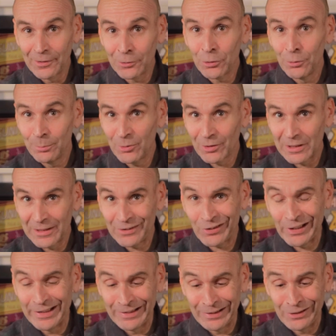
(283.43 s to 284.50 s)
the coupes are
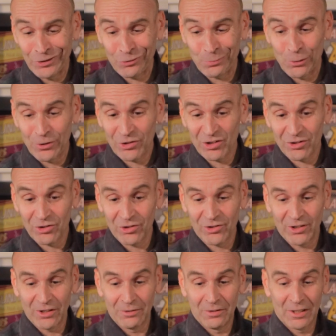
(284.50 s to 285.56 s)
actually in the dishwasher
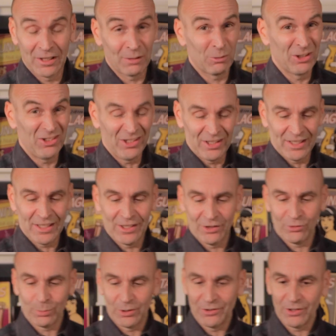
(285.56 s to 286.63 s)
just now, and I wanted to get
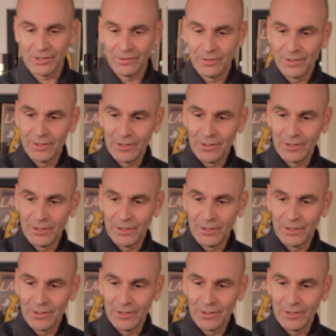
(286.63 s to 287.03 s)
this one done.